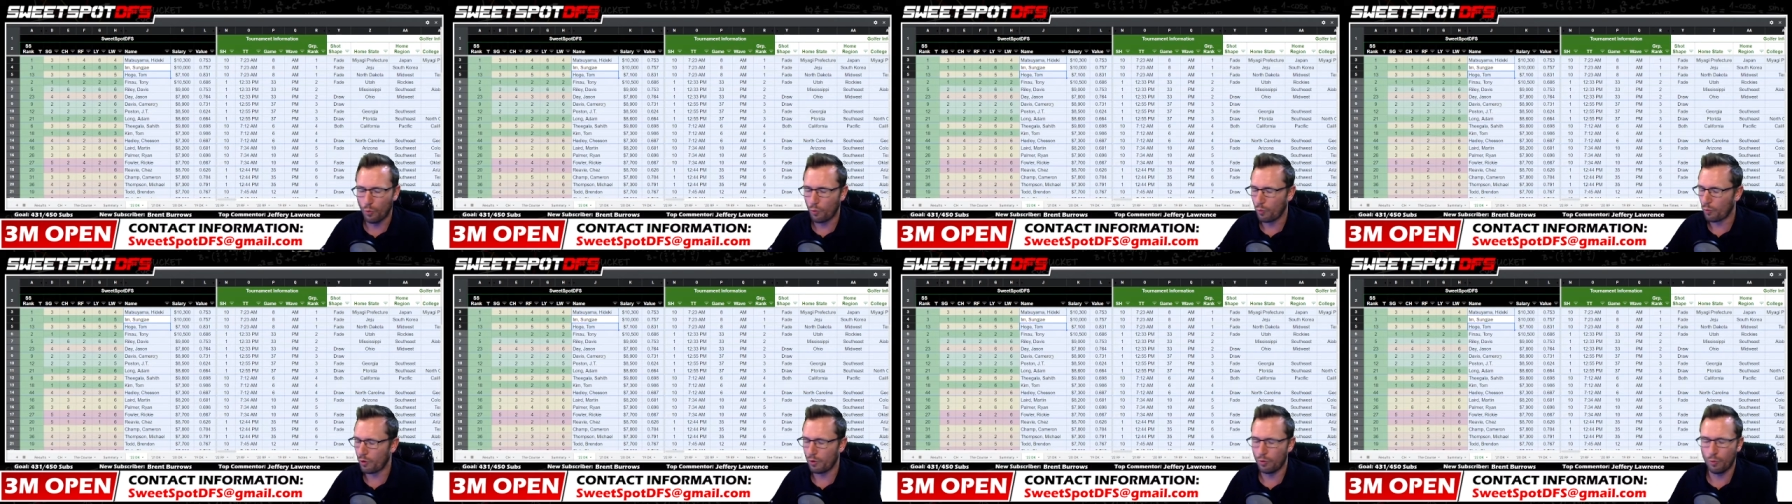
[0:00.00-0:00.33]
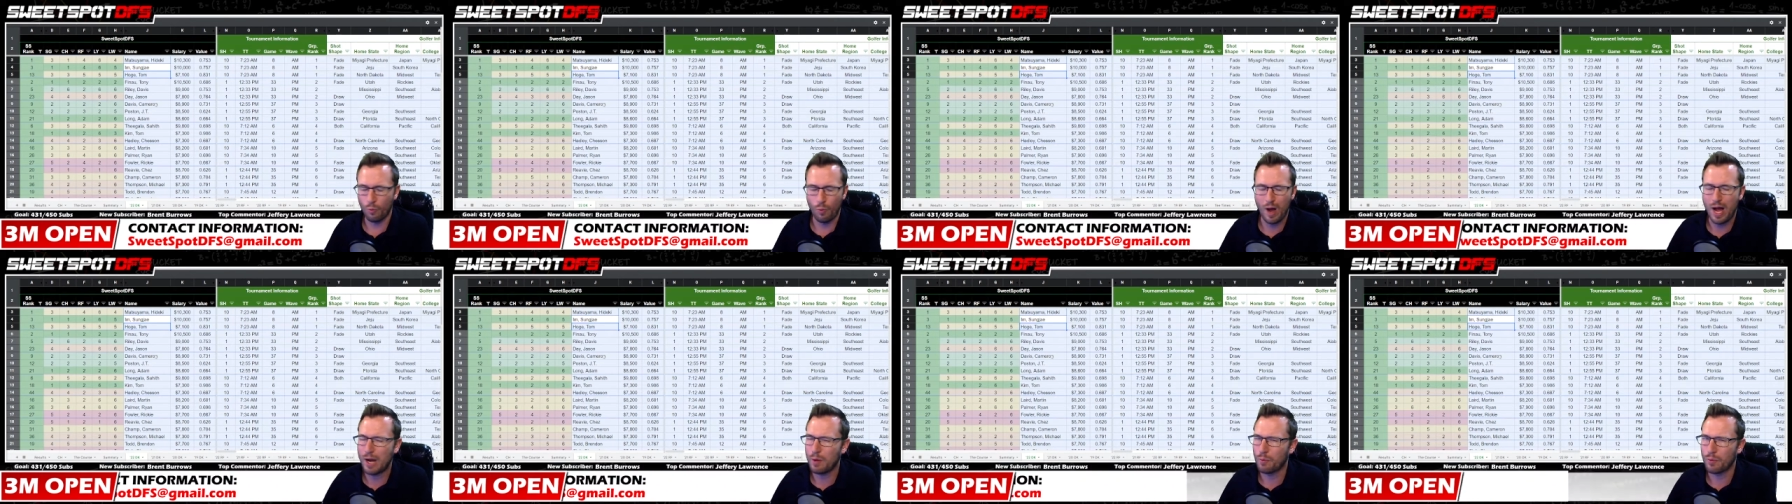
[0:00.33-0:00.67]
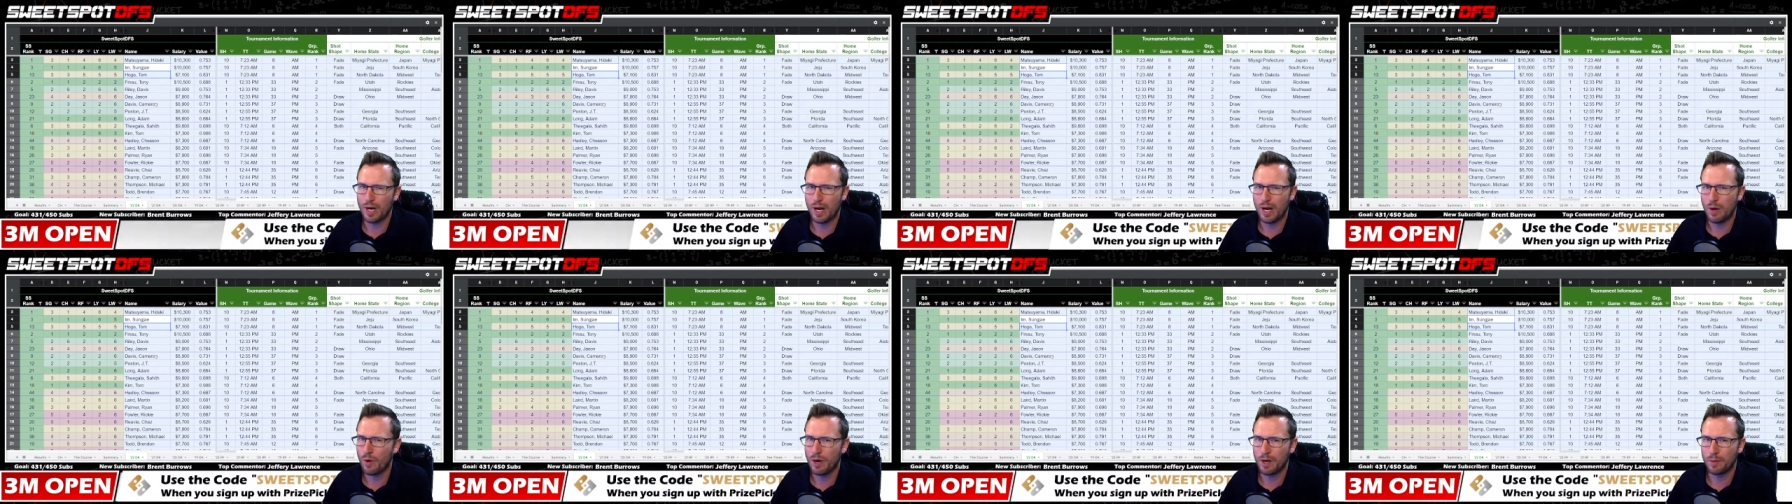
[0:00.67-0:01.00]
why would
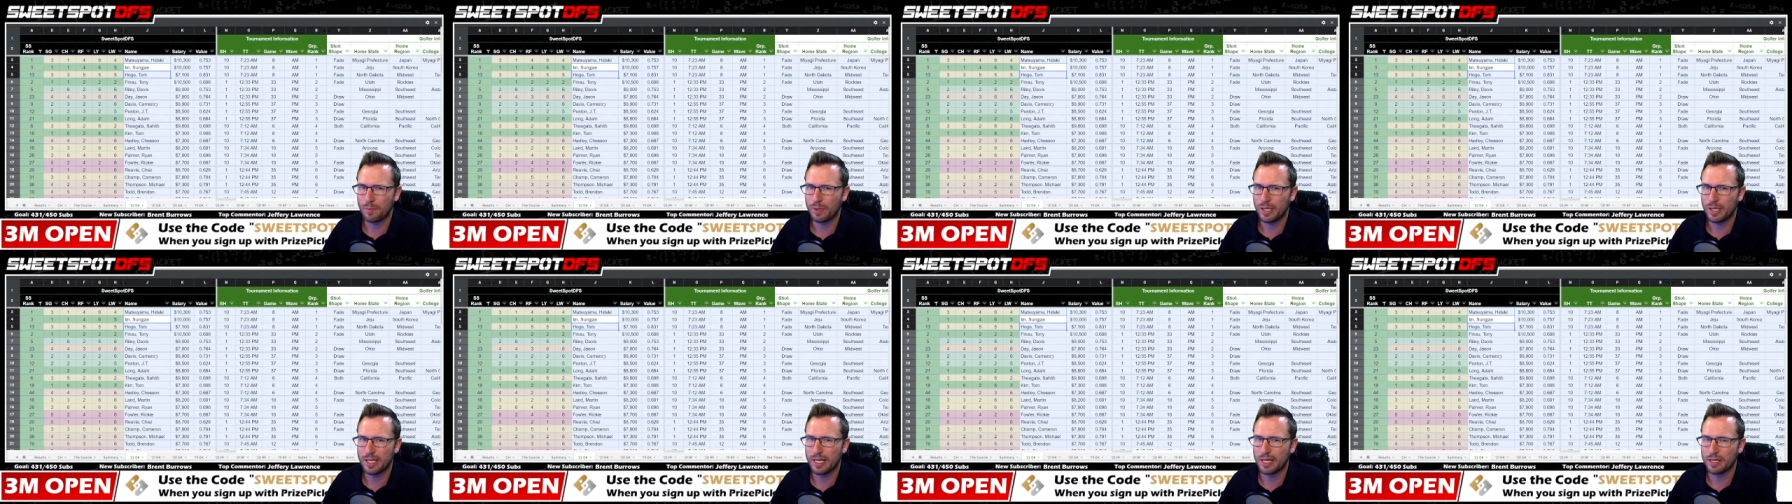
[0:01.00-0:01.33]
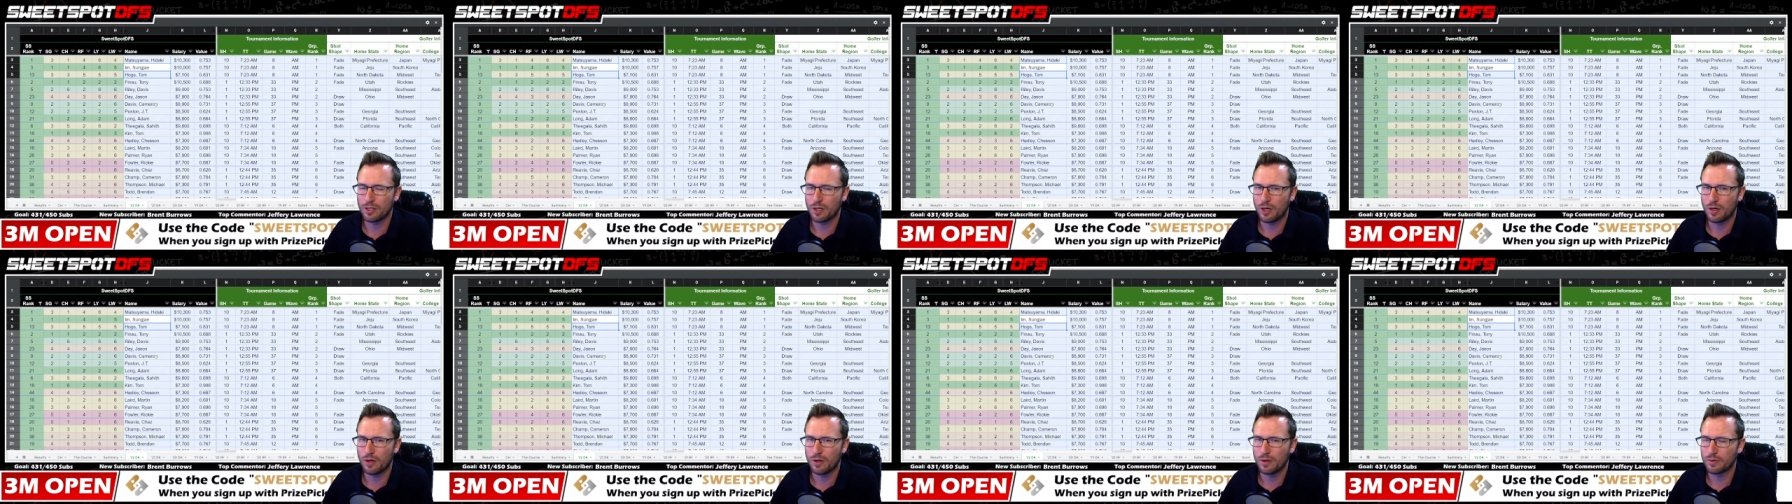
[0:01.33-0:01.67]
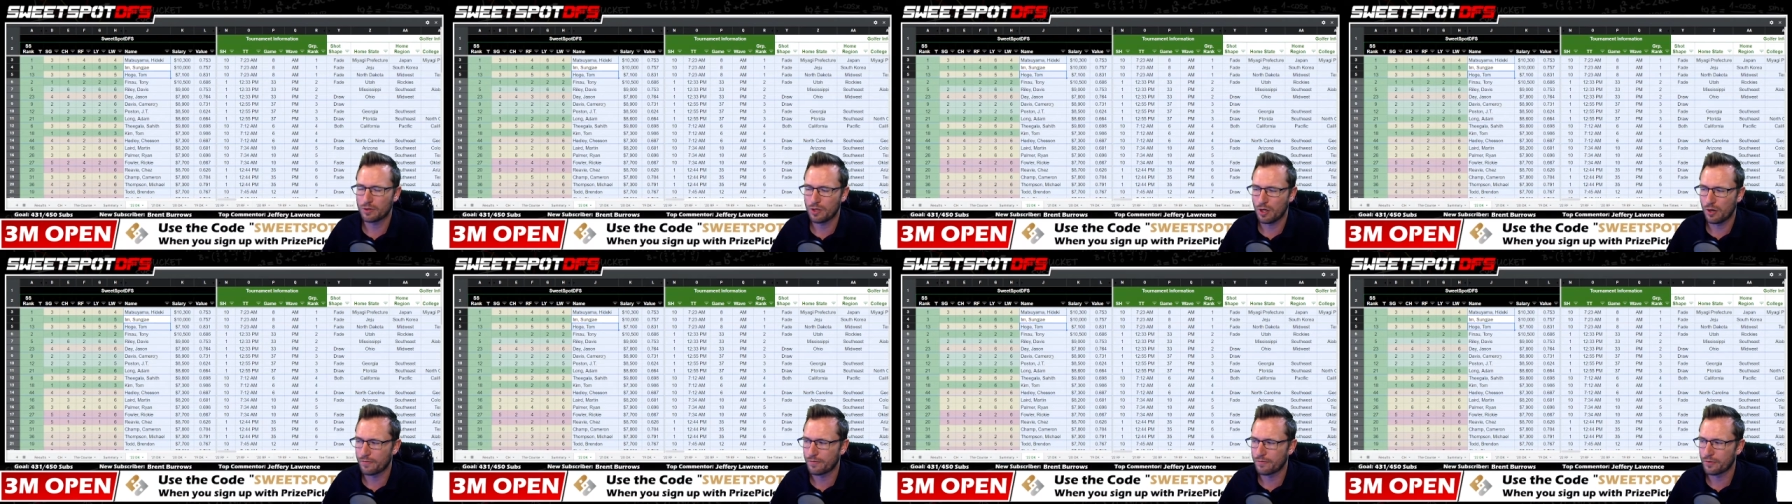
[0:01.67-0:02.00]
I want to play that gol-
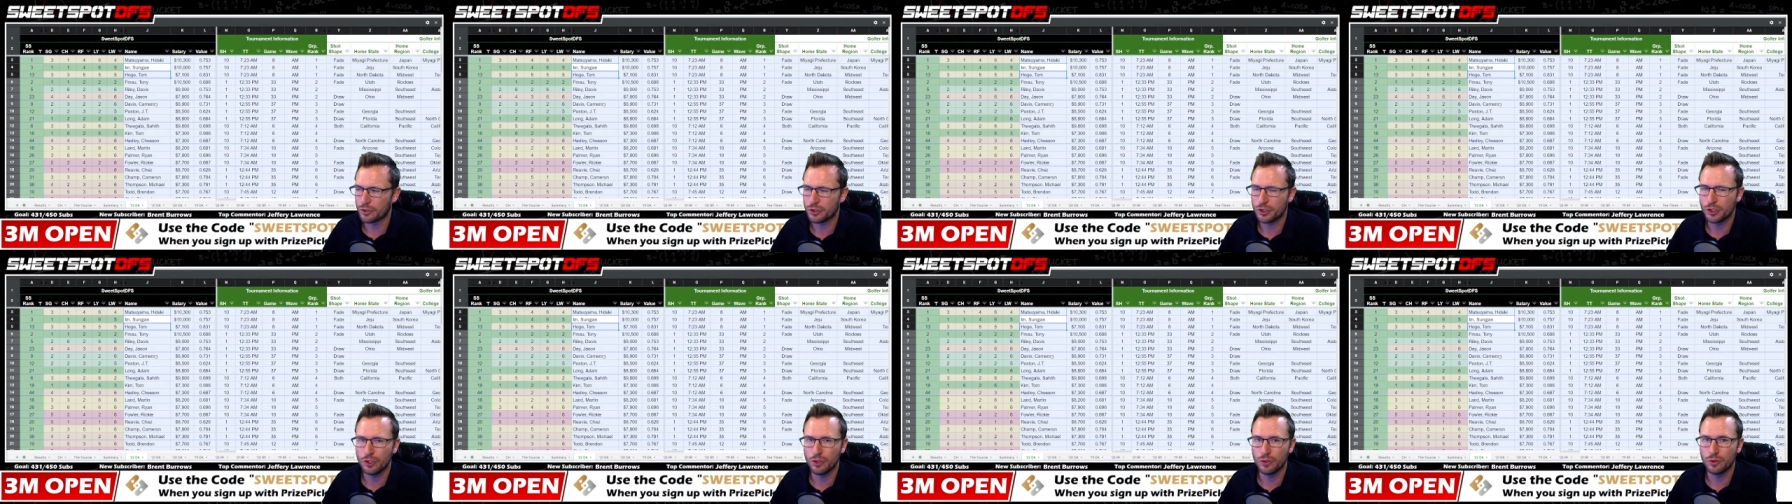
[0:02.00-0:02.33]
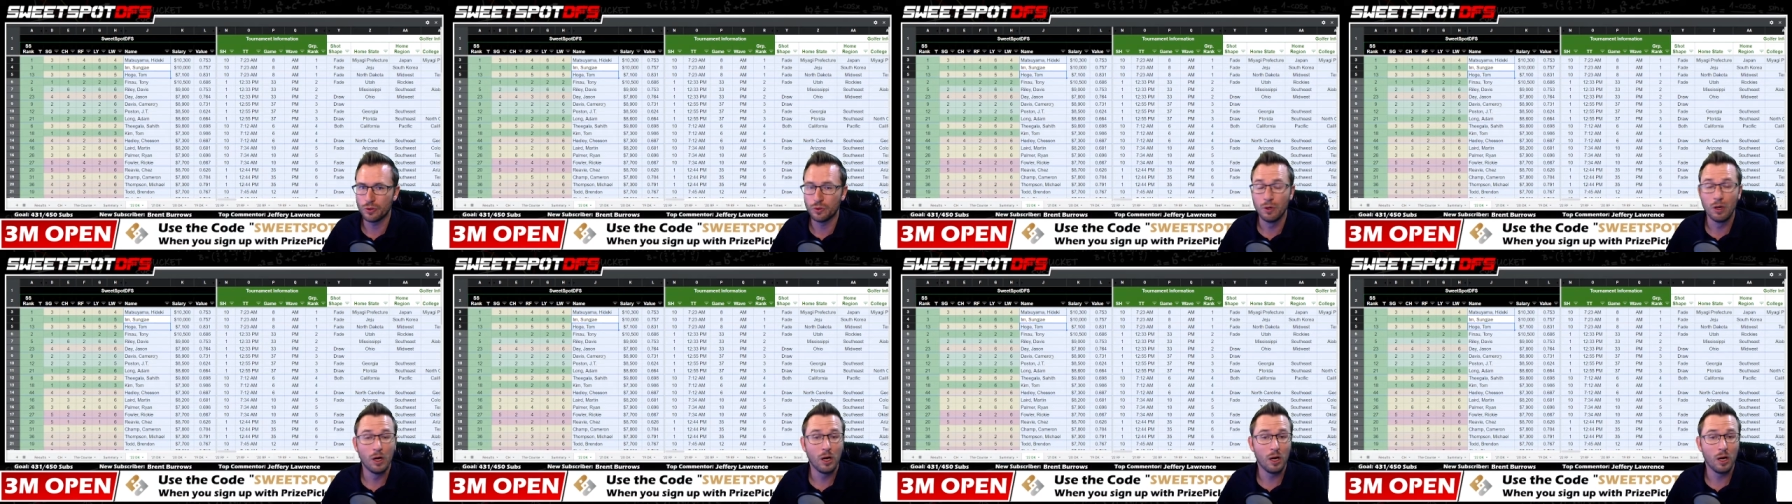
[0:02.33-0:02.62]
golfer to,